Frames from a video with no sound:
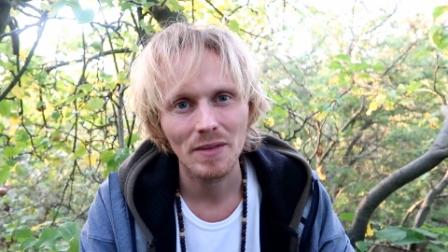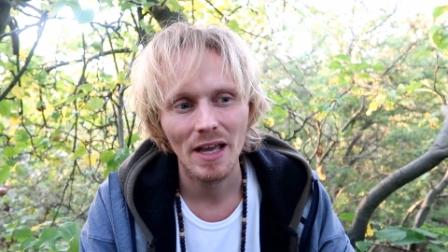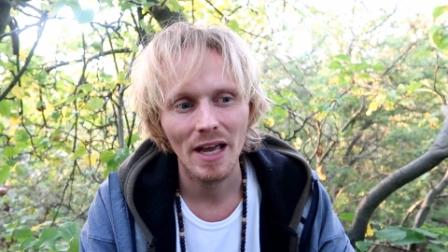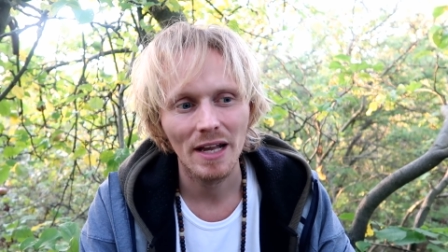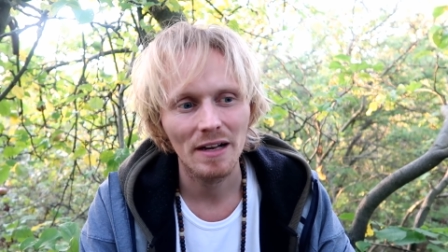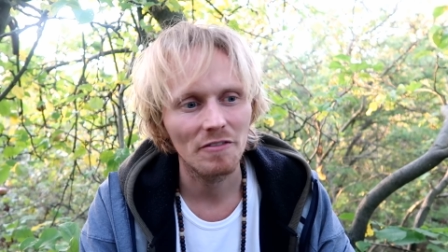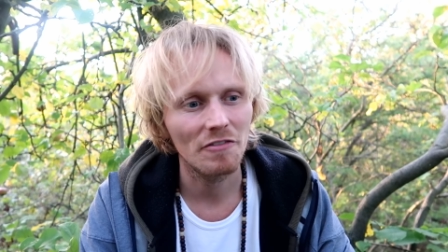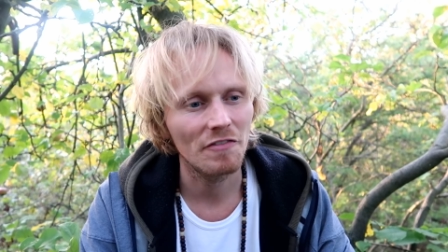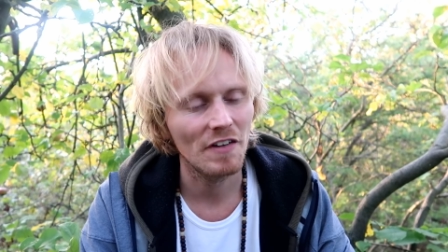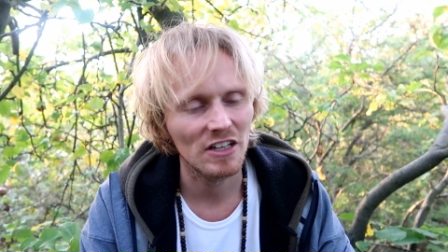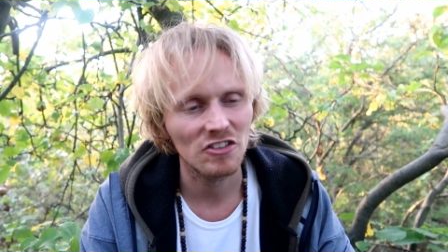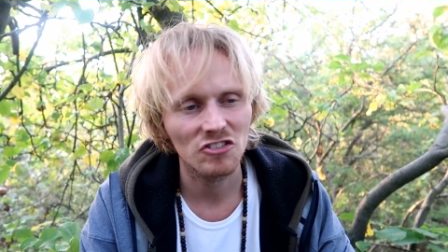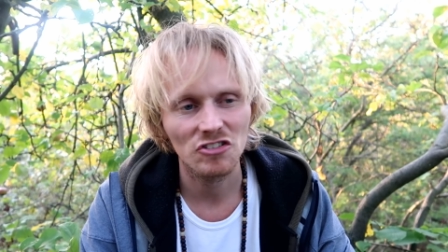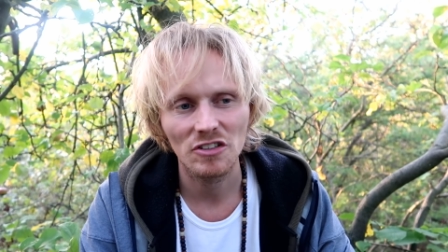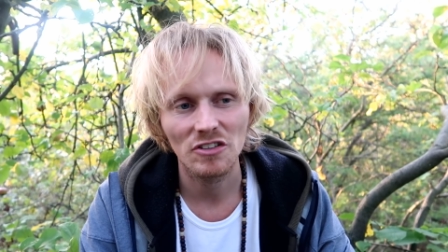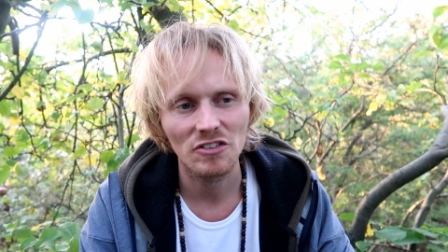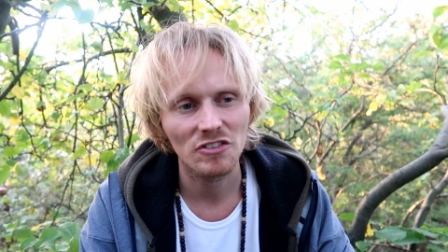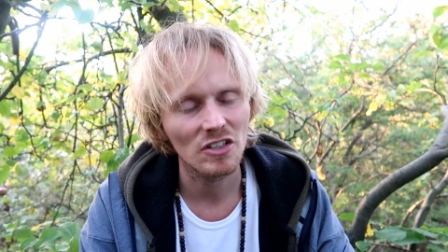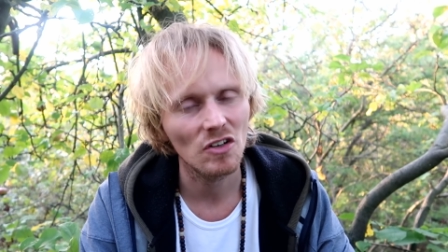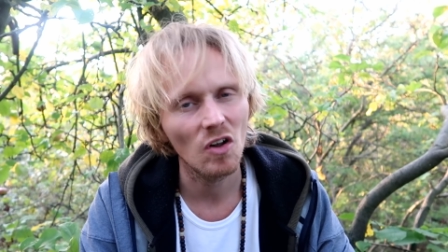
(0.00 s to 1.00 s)
and
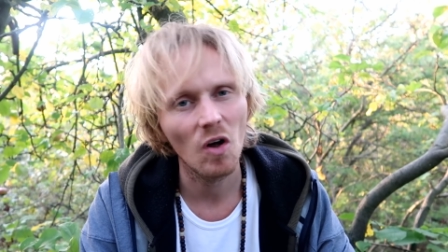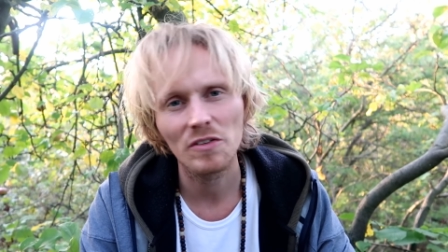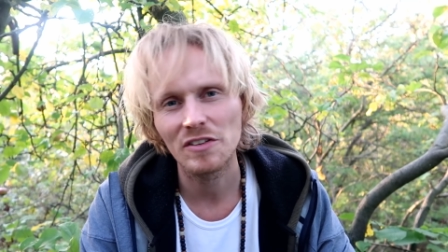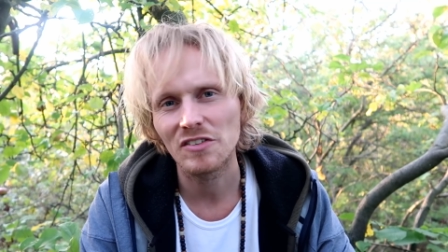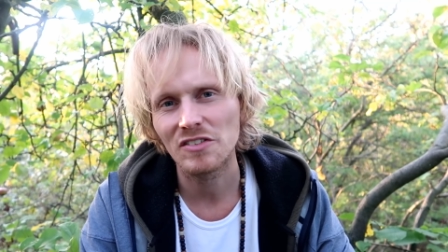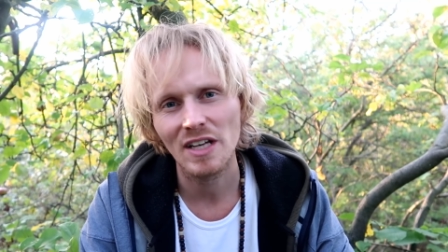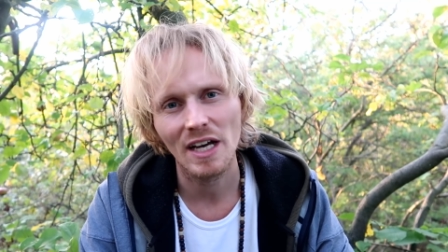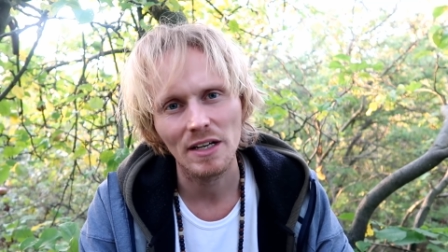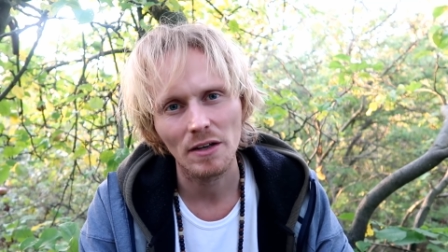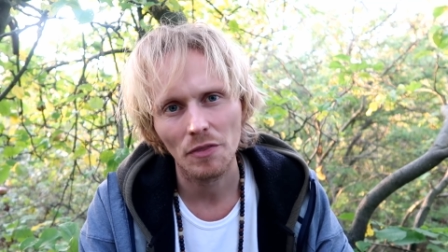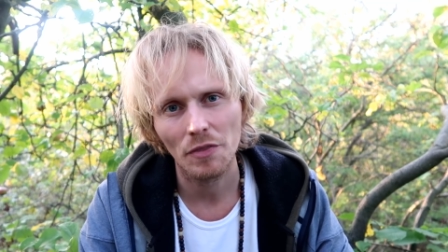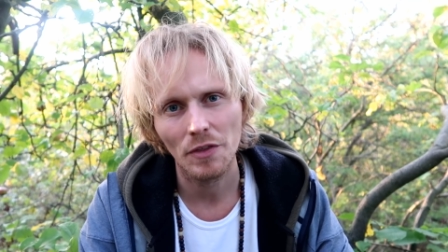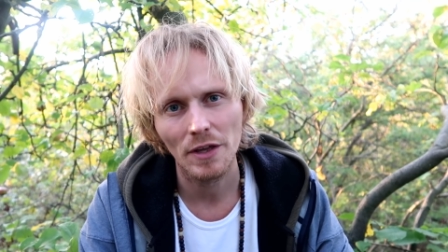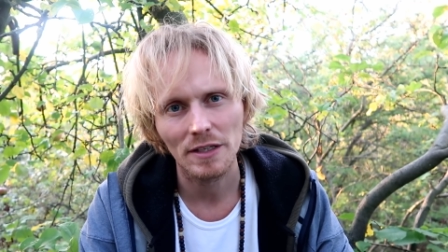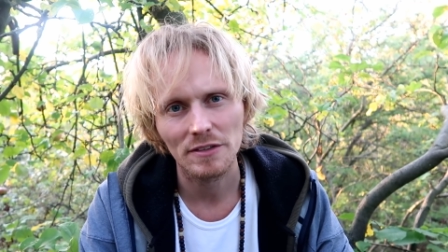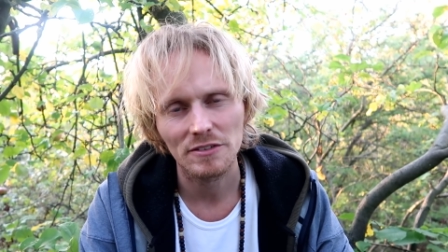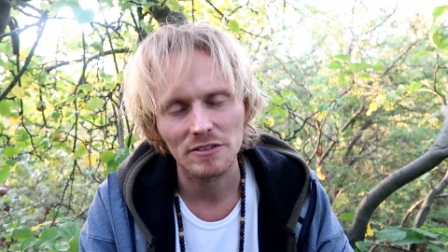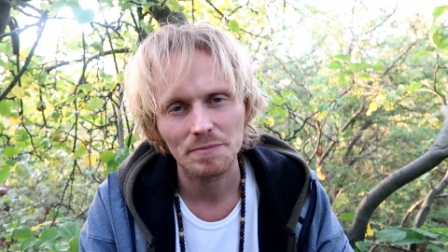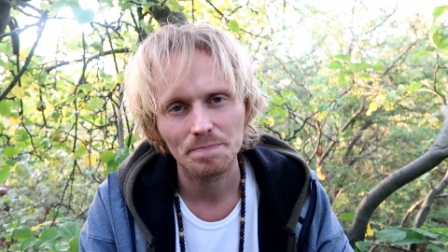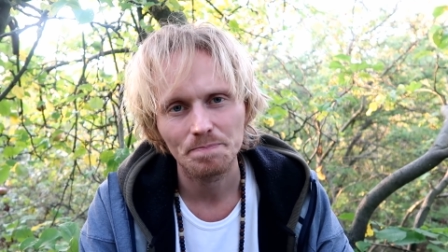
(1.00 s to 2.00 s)
infections and all these kind of
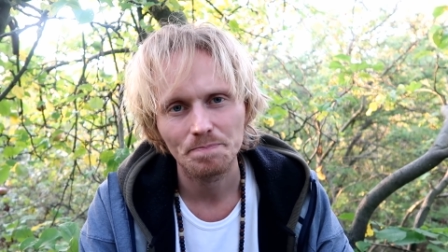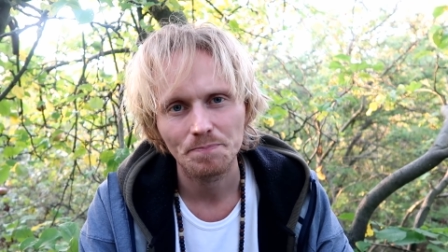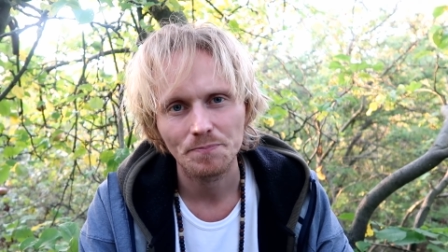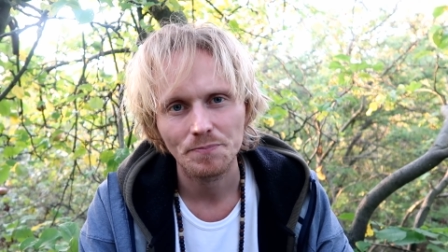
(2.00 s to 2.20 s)
things.